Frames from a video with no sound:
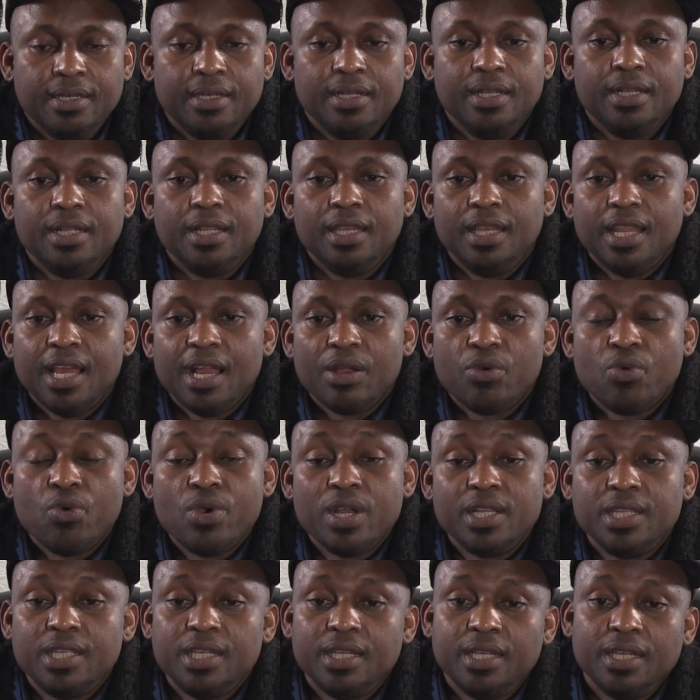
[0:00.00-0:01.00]
like where
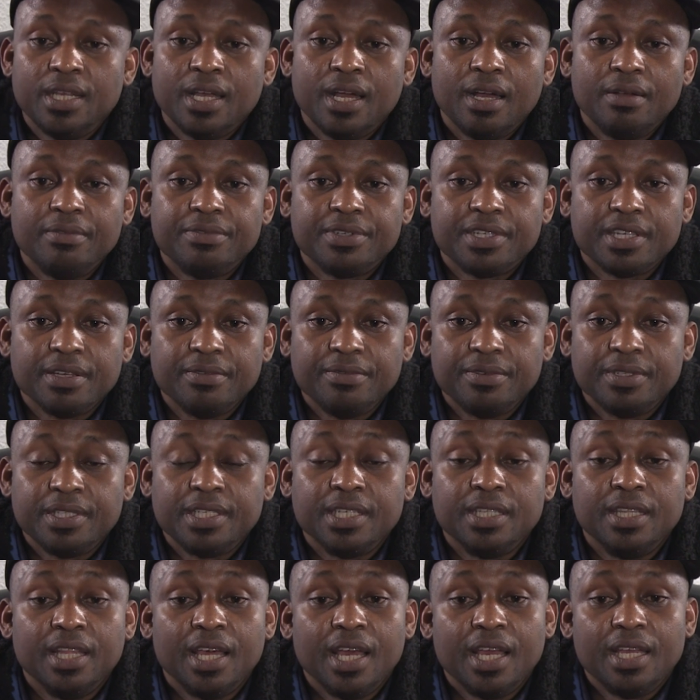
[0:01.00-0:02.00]
they have
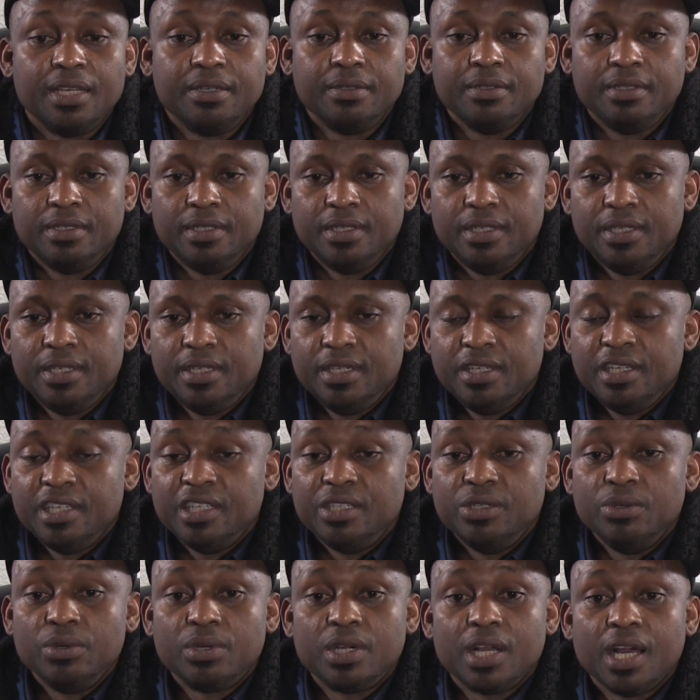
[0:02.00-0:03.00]
79,
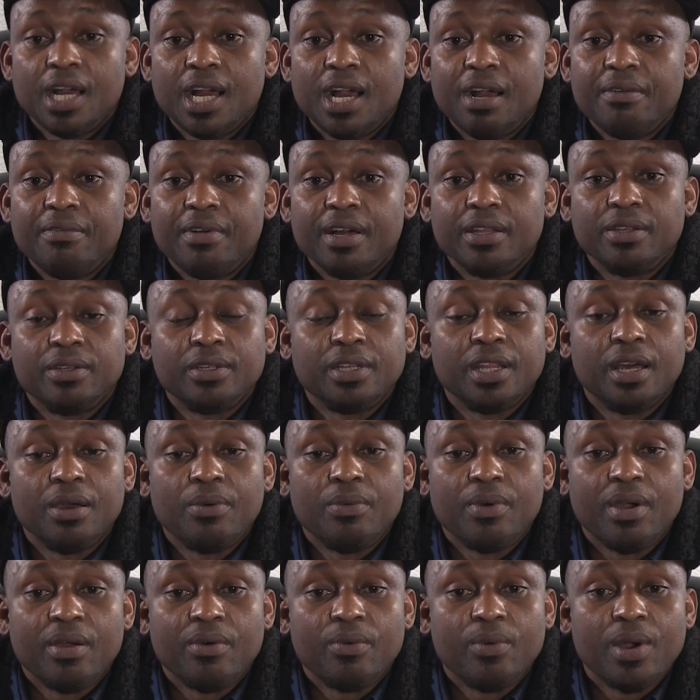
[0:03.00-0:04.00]
you can have another
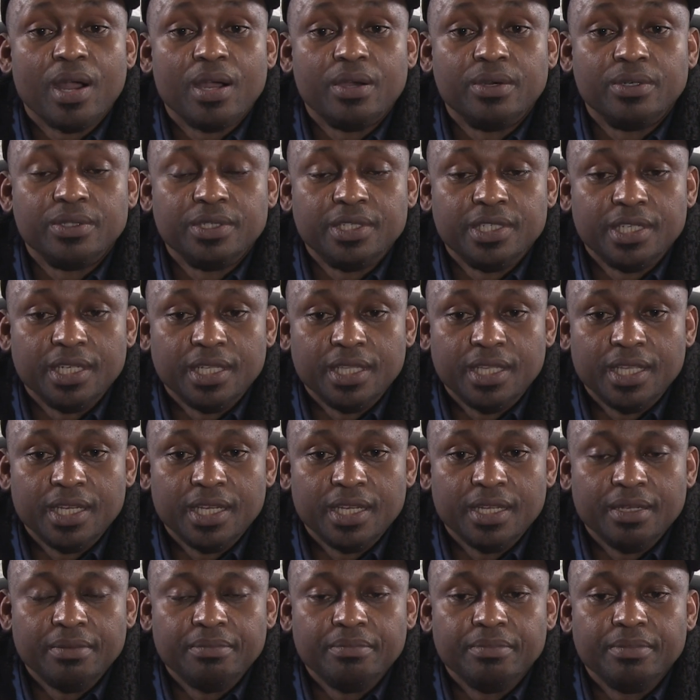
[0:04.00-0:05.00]
one 100
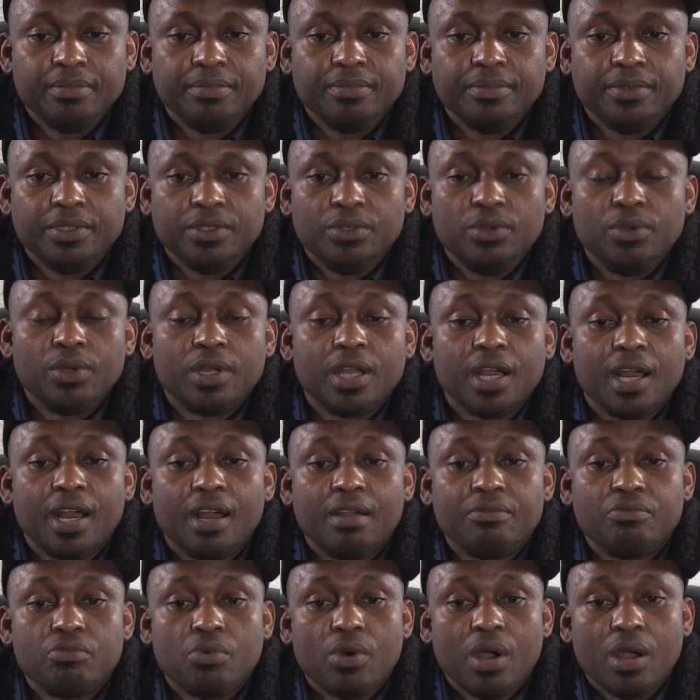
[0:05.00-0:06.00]
there. You can
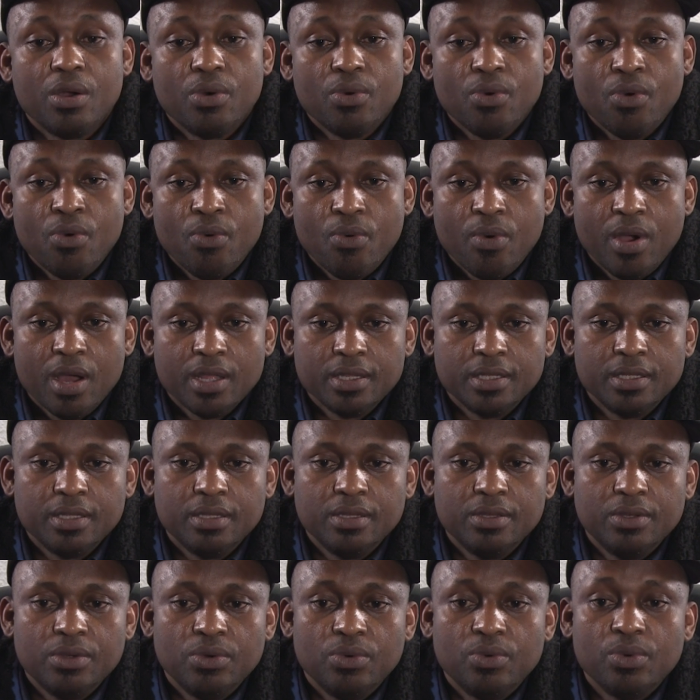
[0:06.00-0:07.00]
have 101.
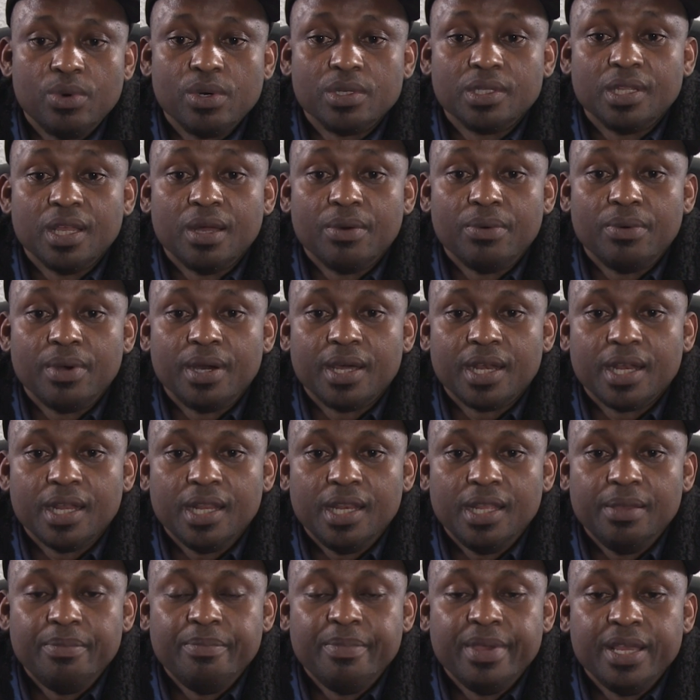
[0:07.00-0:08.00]
What that one
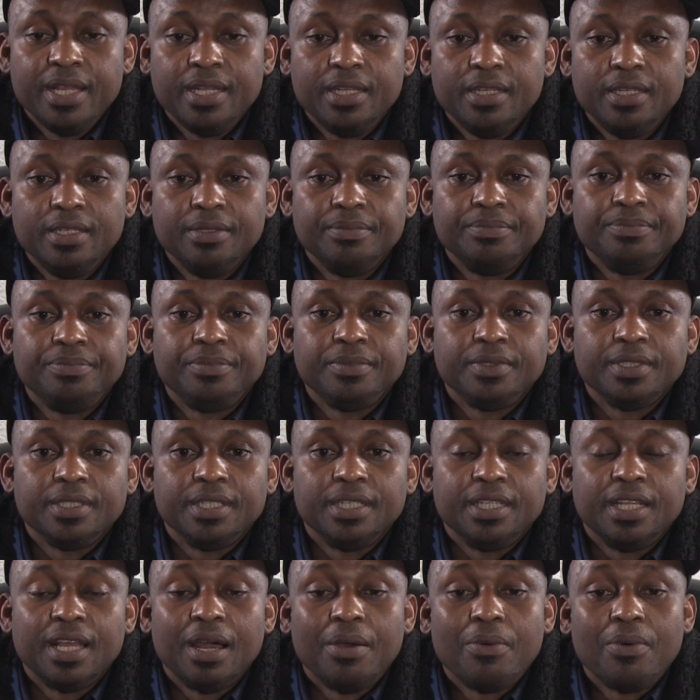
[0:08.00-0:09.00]
really mean?
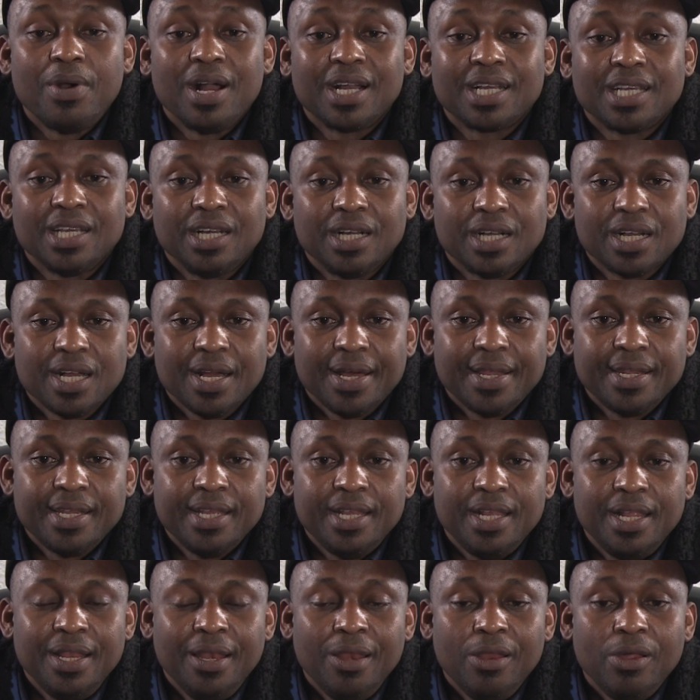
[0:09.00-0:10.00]
That one can
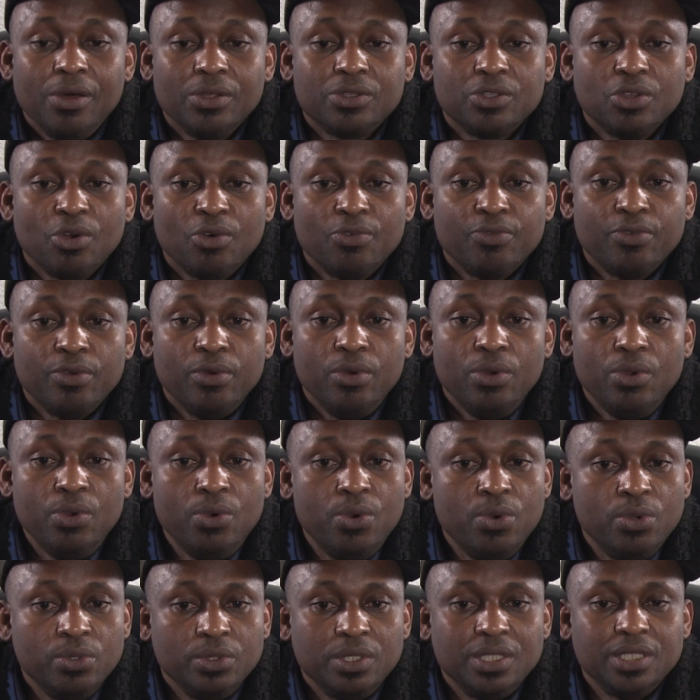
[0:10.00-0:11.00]
carry a lot of
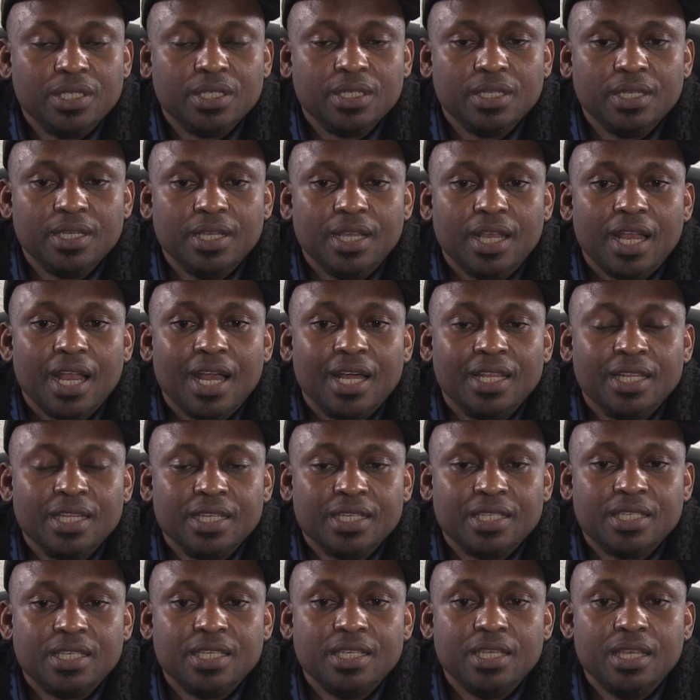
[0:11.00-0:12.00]
load and
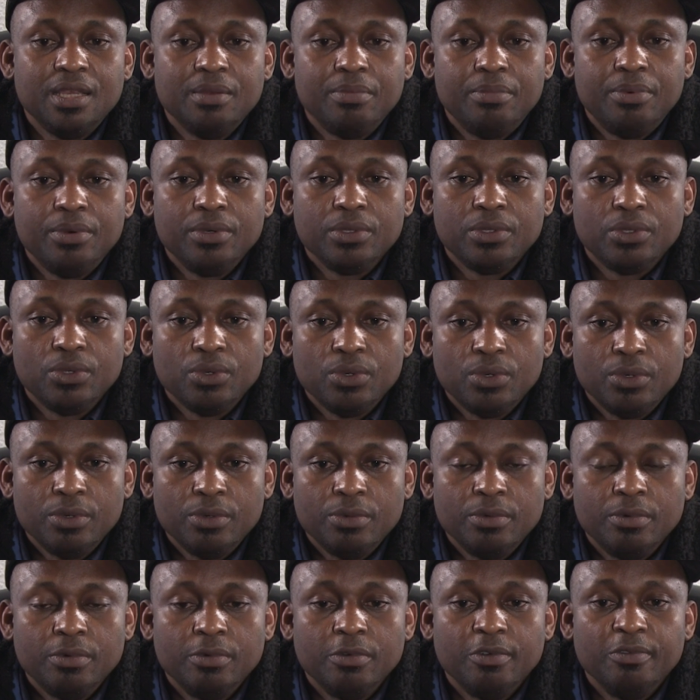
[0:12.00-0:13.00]
still able to
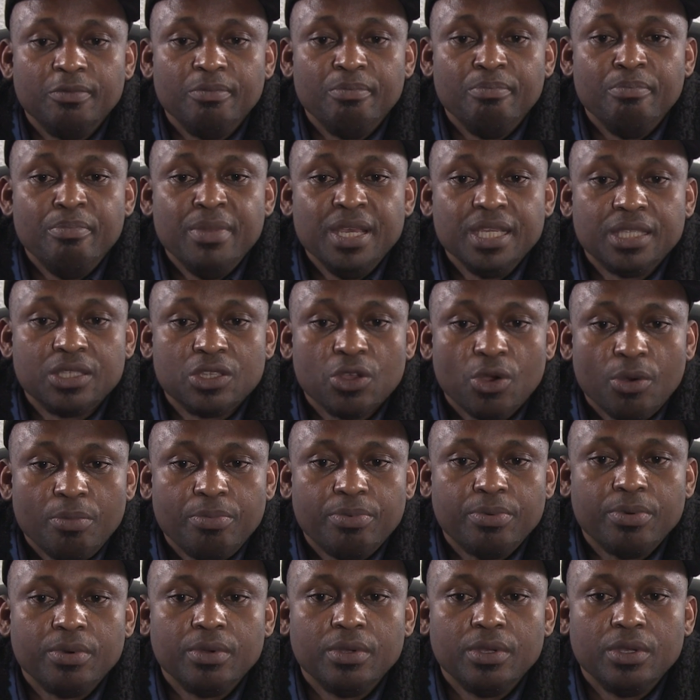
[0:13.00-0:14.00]
meet up
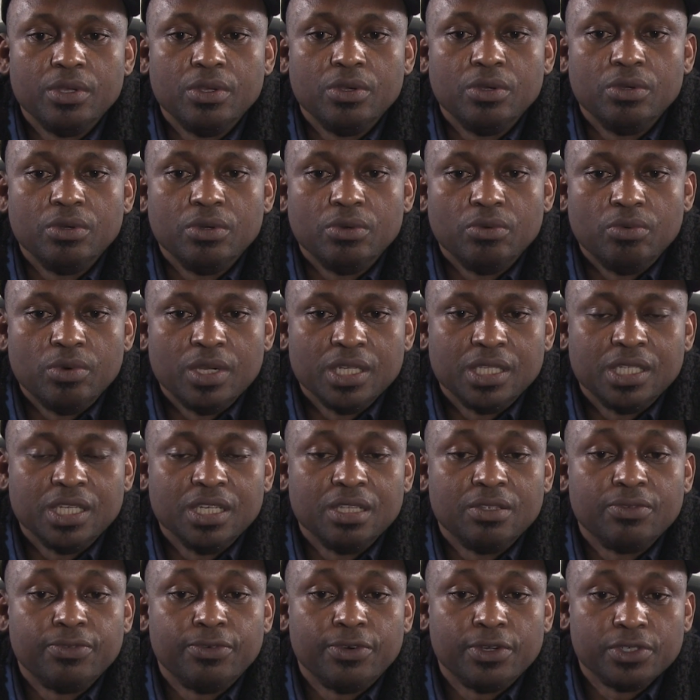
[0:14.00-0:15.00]
with
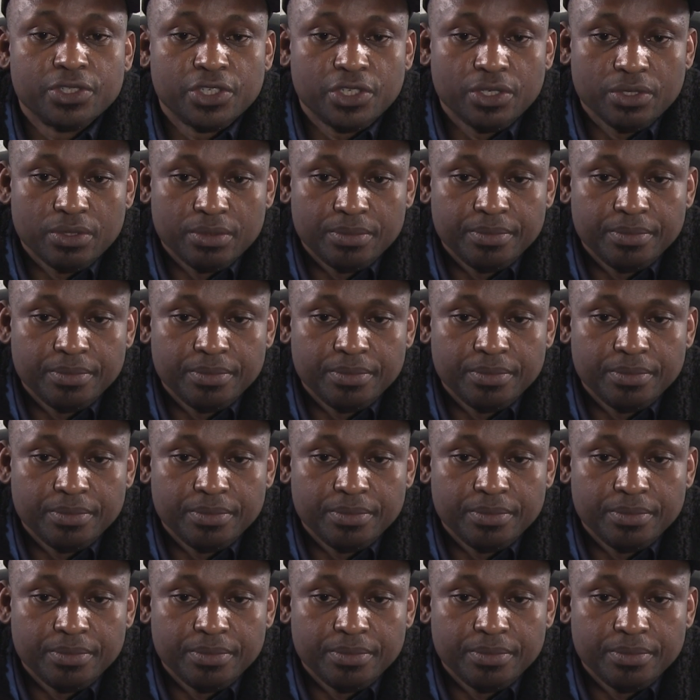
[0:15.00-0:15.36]
its function.